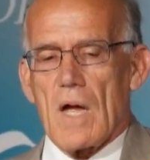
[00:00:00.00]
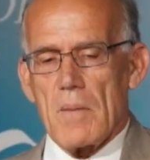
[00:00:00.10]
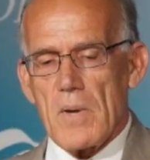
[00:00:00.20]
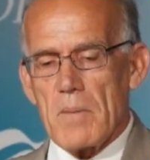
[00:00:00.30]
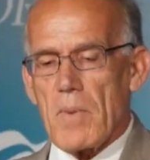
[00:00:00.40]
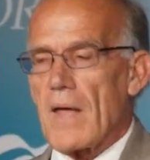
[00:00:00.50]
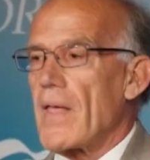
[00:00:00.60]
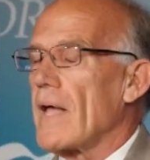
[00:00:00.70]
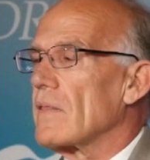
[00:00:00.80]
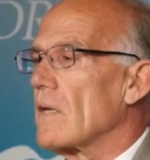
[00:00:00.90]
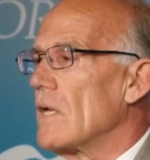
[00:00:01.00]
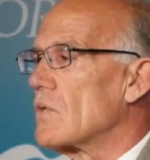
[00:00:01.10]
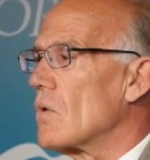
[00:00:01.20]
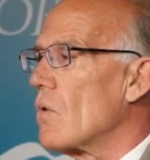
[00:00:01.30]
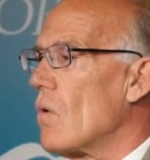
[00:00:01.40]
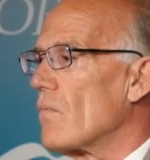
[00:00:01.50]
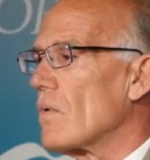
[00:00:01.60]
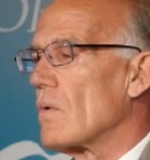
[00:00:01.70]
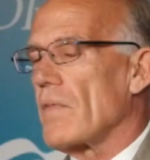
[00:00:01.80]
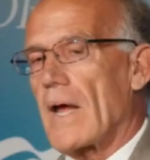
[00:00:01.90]
I mean by that that he took
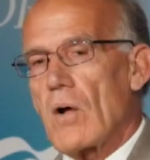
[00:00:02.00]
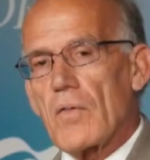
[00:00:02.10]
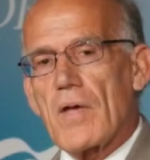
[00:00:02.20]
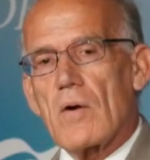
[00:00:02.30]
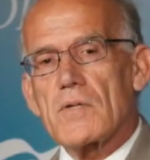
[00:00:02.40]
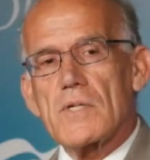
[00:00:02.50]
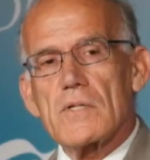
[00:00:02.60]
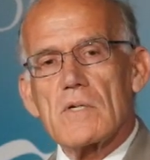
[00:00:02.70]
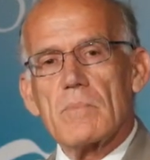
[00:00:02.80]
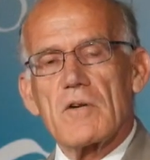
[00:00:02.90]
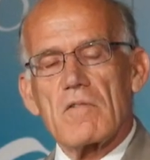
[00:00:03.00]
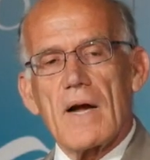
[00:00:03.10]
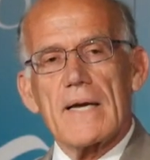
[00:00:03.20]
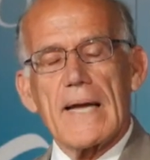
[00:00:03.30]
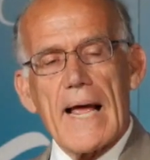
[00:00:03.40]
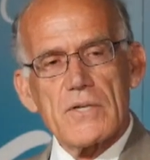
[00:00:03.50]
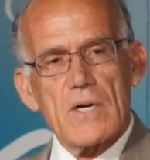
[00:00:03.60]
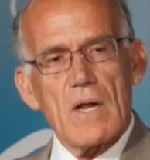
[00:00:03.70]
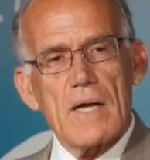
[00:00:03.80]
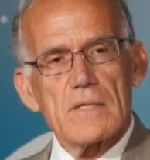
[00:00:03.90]
over the healthcare system and tried to
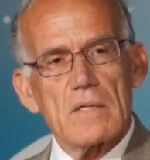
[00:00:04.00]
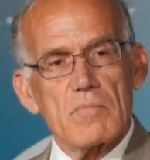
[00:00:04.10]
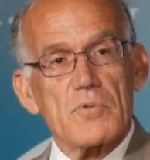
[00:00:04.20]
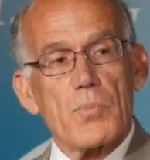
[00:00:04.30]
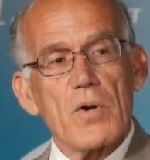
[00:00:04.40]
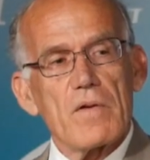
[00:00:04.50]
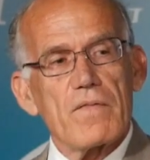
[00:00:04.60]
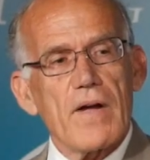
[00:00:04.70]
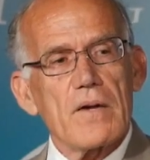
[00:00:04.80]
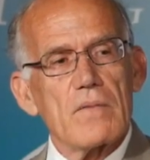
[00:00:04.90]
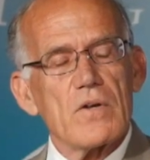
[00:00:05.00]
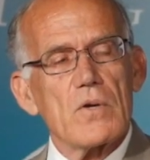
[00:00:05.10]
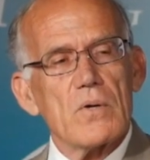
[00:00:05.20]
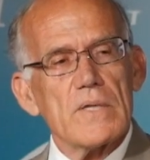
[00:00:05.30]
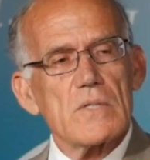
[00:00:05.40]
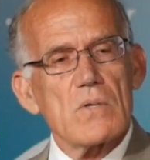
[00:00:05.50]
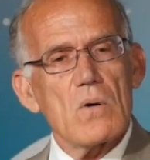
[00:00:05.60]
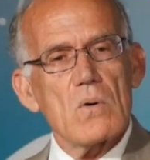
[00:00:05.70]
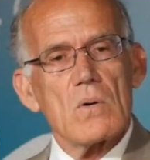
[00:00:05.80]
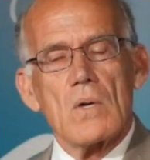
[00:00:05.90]
nationalize it. It was pretty effective in doing
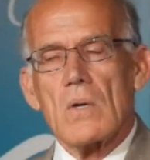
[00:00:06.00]
so.